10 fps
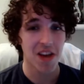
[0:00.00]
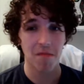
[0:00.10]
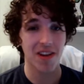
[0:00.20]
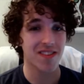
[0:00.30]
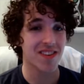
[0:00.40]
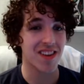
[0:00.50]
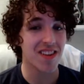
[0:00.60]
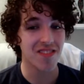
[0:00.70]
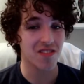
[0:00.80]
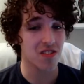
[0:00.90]
because it
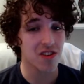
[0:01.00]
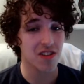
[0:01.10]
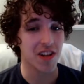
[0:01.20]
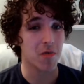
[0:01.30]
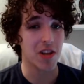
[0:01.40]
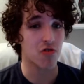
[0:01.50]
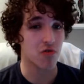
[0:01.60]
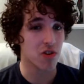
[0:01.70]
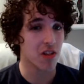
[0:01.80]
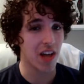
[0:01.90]
doesn't look like we
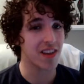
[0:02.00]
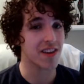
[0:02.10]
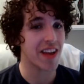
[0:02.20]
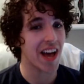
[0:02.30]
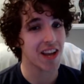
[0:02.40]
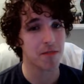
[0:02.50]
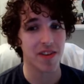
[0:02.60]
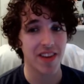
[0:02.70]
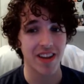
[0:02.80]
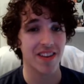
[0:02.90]
drill any attacks
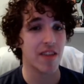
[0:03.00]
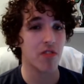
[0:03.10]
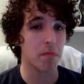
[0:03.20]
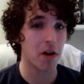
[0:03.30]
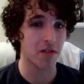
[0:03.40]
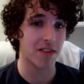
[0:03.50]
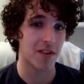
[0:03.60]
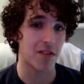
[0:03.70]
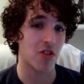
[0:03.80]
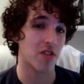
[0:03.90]
besides give the ball to
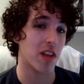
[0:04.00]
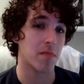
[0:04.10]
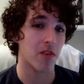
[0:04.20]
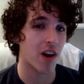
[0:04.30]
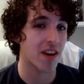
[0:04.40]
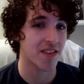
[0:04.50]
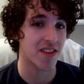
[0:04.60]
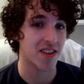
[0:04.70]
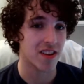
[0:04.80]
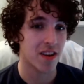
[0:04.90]
Serge and let him cross it
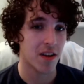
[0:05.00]
in.